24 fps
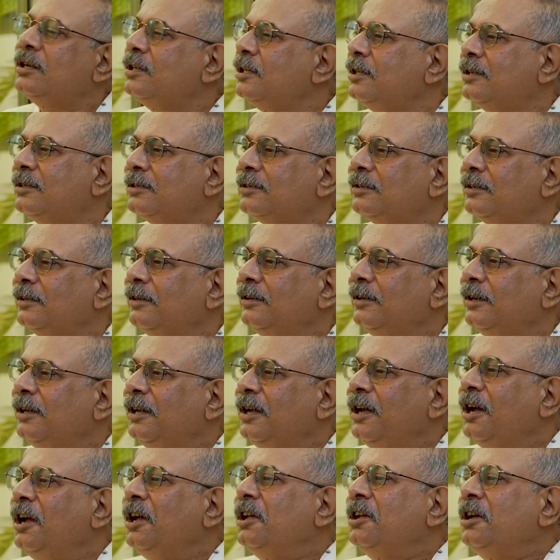at it,
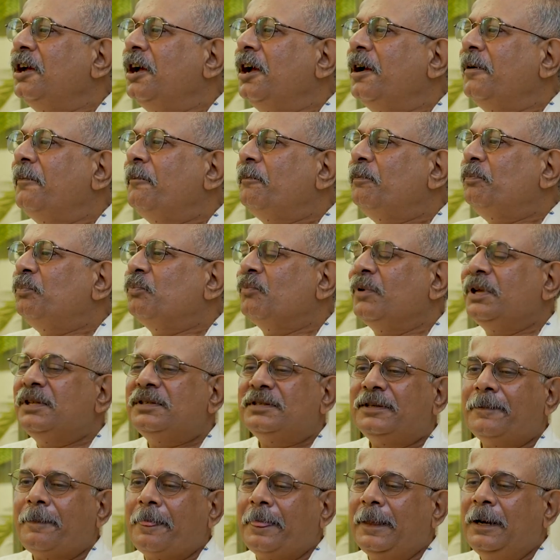
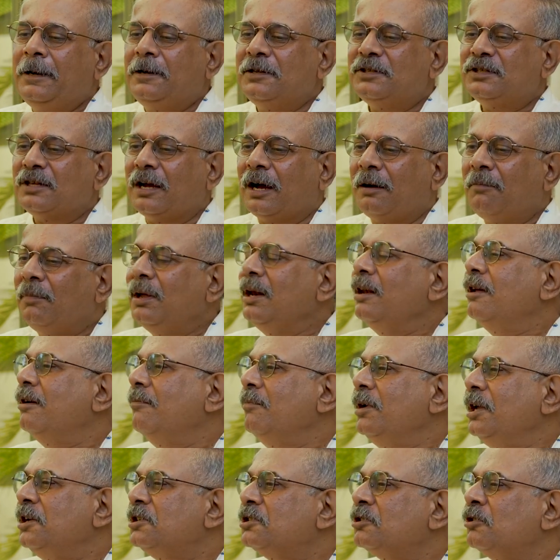means it is
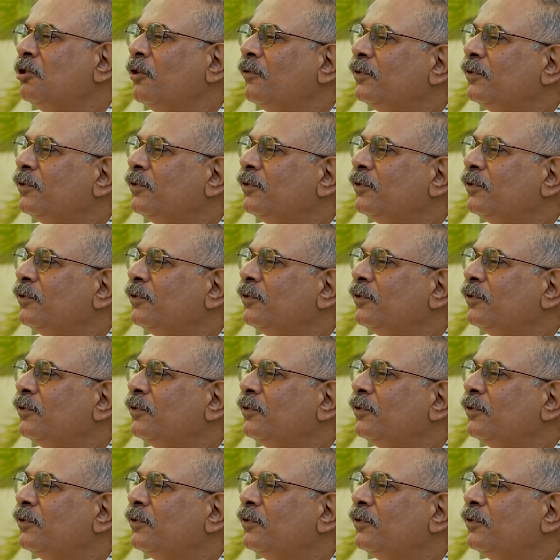amalgamation